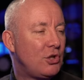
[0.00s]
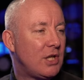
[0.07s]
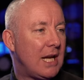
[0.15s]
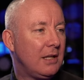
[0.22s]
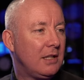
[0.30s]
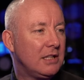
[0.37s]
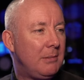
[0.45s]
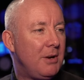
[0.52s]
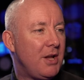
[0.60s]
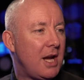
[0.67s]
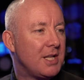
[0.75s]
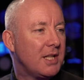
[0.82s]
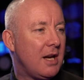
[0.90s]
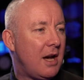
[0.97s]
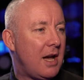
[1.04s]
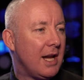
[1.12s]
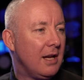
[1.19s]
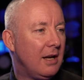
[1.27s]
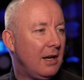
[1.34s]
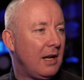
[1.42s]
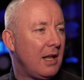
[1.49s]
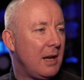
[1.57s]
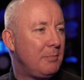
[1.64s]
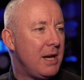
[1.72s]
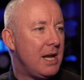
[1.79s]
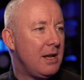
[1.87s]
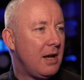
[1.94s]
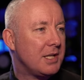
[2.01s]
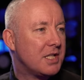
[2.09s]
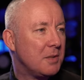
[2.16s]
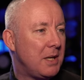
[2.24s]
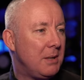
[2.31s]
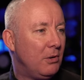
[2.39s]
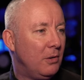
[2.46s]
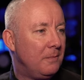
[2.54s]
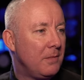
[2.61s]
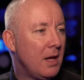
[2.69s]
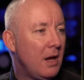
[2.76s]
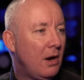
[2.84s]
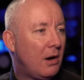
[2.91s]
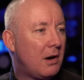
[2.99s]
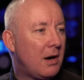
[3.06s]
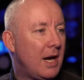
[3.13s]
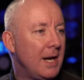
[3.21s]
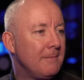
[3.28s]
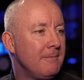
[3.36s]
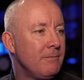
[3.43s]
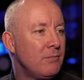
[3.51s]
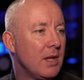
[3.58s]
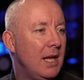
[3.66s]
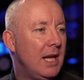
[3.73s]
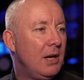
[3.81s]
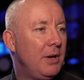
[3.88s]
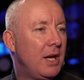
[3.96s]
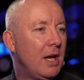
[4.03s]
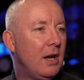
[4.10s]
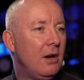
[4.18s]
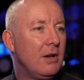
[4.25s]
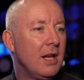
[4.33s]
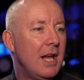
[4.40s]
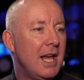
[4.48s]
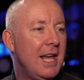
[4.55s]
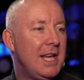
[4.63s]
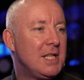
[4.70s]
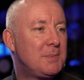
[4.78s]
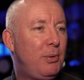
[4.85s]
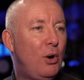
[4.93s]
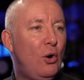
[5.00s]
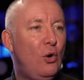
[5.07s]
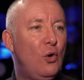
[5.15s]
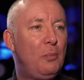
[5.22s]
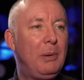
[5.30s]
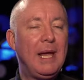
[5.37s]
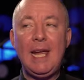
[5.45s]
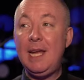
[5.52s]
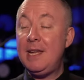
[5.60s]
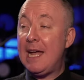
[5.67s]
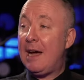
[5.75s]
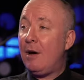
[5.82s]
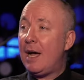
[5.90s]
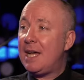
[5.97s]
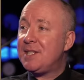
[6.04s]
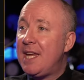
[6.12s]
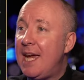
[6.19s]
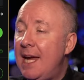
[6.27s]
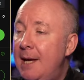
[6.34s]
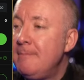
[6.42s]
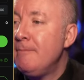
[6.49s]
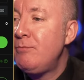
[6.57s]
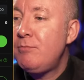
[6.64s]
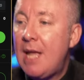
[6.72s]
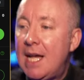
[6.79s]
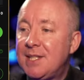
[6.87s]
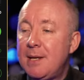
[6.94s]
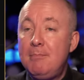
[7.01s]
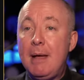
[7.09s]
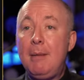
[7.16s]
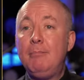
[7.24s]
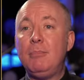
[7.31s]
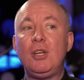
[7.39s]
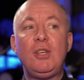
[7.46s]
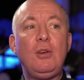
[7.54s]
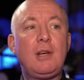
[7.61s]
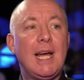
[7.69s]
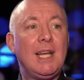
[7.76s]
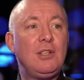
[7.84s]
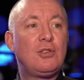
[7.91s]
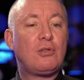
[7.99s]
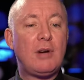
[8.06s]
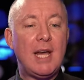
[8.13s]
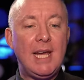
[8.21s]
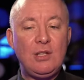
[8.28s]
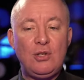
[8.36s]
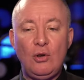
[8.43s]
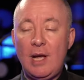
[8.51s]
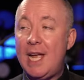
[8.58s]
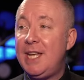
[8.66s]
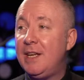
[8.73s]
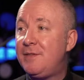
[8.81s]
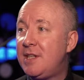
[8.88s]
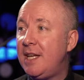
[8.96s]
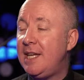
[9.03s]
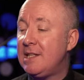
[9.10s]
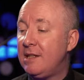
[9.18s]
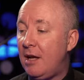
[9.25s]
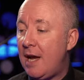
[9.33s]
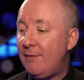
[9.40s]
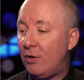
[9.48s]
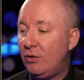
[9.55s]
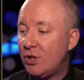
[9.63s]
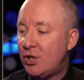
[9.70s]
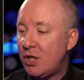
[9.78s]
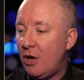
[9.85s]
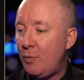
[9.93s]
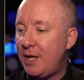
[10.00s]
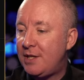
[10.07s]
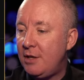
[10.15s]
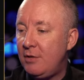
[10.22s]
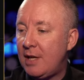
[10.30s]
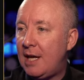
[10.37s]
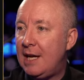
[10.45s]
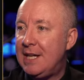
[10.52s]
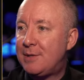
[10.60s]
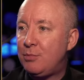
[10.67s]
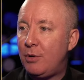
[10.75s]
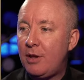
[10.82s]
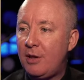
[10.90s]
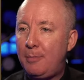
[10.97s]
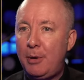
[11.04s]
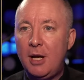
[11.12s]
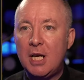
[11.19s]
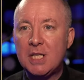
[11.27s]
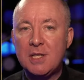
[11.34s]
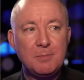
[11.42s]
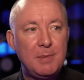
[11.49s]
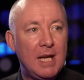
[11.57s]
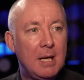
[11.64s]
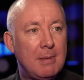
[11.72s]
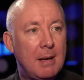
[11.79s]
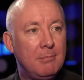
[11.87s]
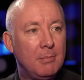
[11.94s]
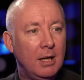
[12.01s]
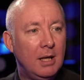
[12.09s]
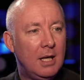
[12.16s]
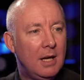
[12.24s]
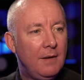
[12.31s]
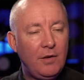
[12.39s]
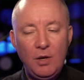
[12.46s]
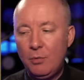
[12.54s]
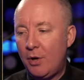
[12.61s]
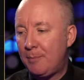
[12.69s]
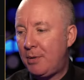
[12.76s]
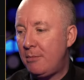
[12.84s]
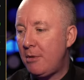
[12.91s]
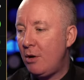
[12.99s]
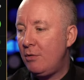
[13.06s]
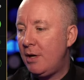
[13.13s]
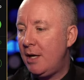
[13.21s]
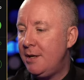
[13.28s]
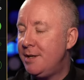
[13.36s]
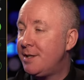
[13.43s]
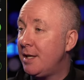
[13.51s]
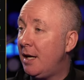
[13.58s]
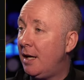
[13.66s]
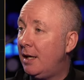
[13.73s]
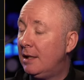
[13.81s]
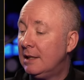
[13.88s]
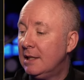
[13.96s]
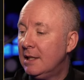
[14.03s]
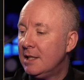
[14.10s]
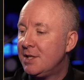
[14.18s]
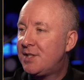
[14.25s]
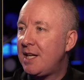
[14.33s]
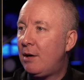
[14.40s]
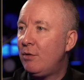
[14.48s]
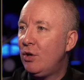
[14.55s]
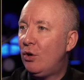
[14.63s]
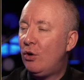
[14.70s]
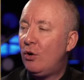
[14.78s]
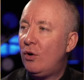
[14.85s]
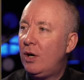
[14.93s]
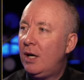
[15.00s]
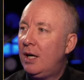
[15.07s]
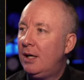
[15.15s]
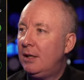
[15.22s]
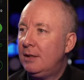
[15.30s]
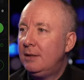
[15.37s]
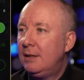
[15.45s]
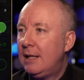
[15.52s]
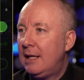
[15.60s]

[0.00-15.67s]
chat because I'm a nice guy. I like being nice to people. All right, here we go. Here's Paul B. Now, as a as a member, you can trade your NFTs live on the show. We do that. It's one of the perks as being a member. If you want to promote and uh, sell your uh,